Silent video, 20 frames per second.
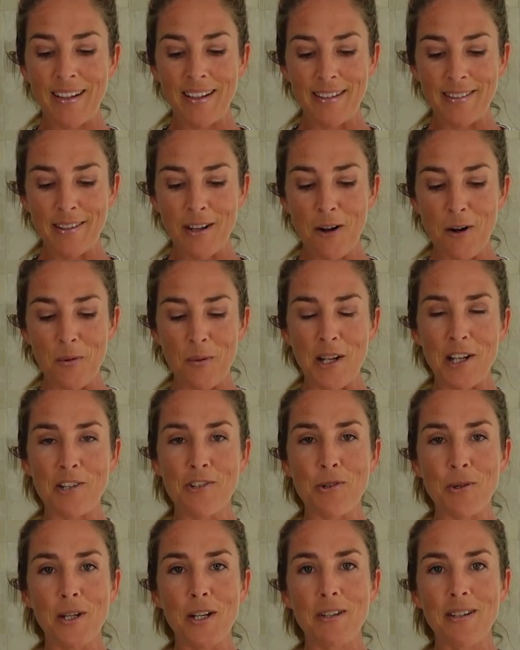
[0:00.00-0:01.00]
So
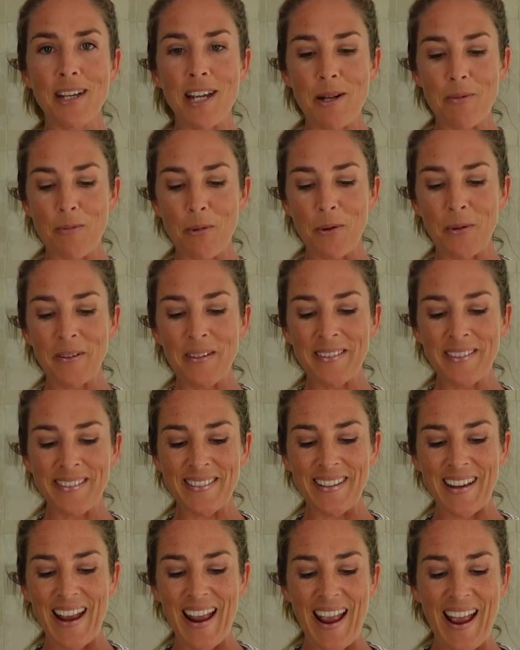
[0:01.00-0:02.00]
enjoy your KYN
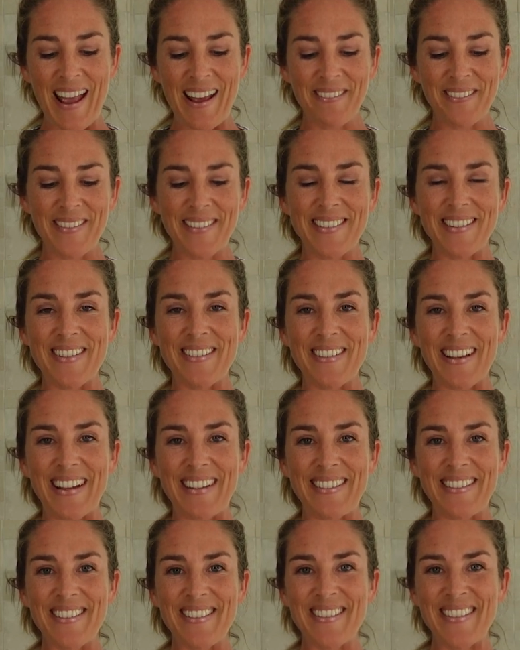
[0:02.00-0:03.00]
bowls, and we'll see you
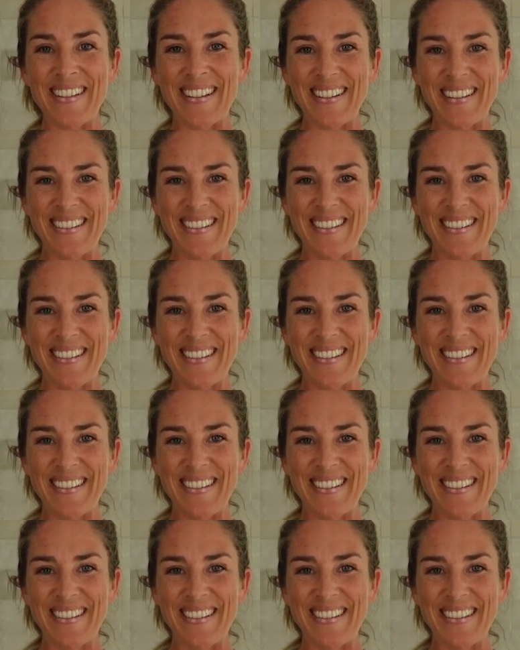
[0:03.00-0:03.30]
again soon.